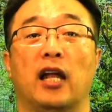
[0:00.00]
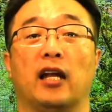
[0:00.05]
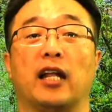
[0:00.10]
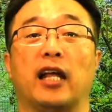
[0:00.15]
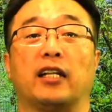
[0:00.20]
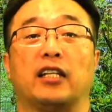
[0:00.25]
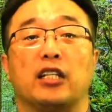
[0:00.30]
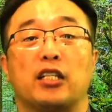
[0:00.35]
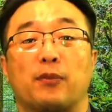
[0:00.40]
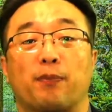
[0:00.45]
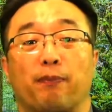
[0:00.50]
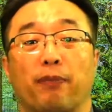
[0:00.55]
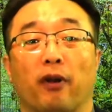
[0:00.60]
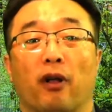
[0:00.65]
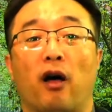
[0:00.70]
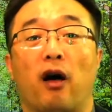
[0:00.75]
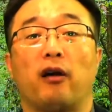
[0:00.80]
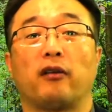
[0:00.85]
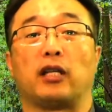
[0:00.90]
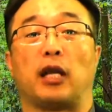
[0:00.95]
Let His
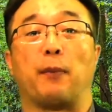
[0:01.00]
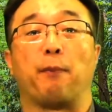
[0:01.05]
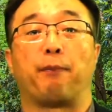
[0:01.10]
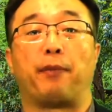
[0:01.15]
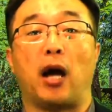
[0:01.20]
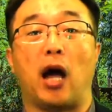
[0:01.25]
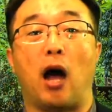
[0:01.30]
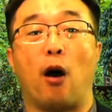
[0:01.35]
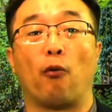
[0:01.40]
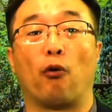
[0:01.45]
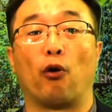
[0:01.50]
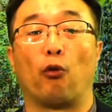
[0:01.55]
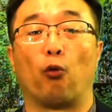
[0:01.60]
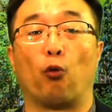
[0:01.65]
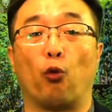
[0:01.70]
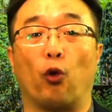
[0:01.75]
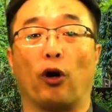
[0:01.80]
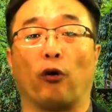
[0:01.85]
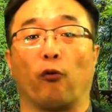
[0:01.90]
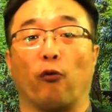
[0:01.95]
blood and power
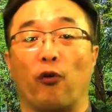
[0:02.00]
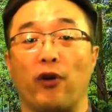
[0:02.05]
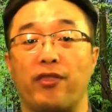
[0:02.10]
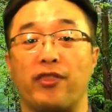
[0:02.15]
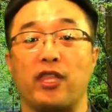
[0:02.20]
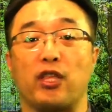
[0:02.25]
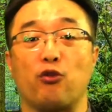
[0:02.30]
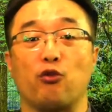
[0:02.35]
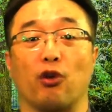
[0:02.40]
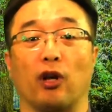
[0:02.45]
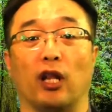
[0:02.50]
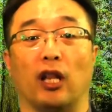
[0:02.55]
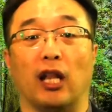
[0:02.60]
work within your